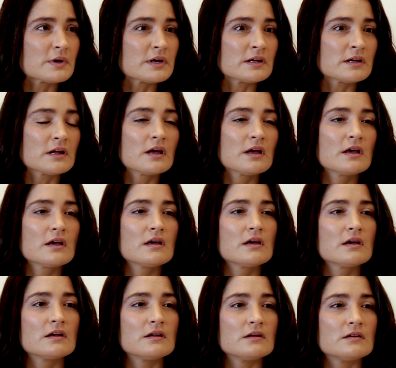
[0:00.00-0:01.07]
But
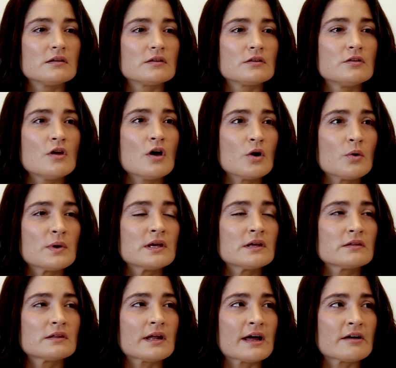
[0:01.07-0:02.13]

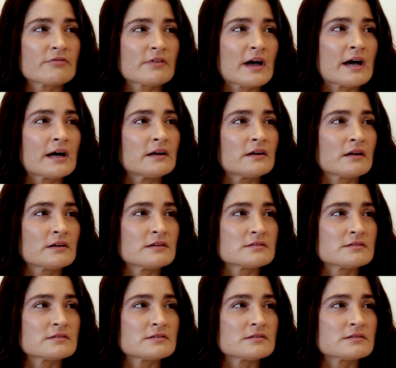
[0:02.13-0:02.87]
knowing that I've got